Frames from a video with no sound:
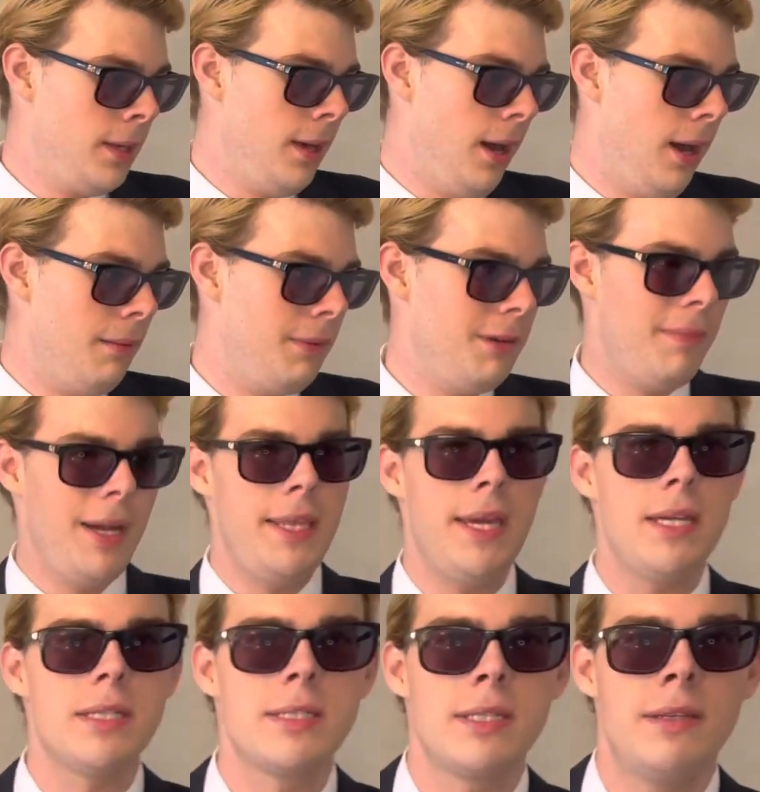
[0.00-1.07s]
Um, in my
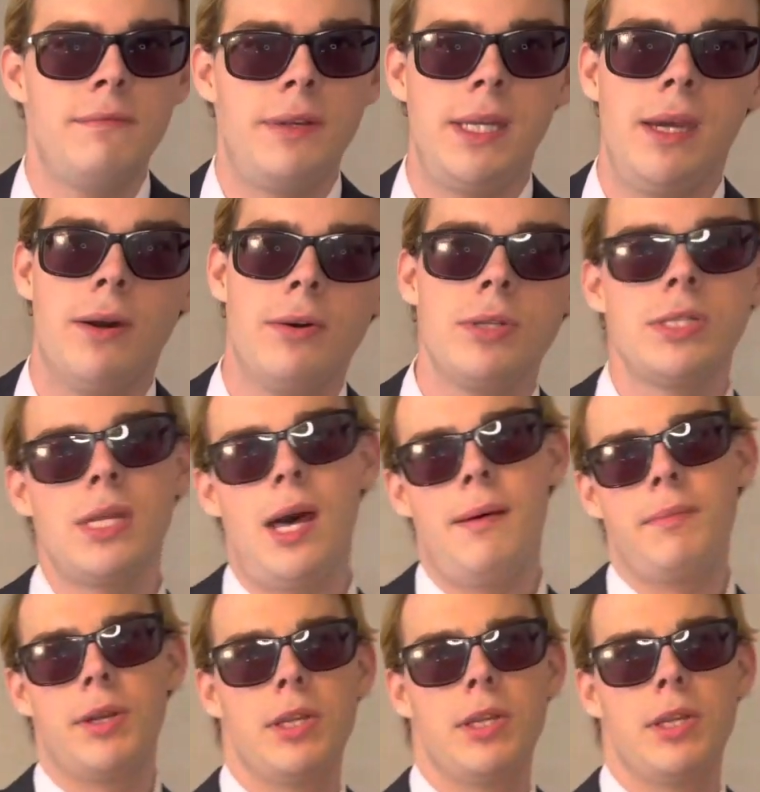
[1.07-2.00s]
next videos, I'm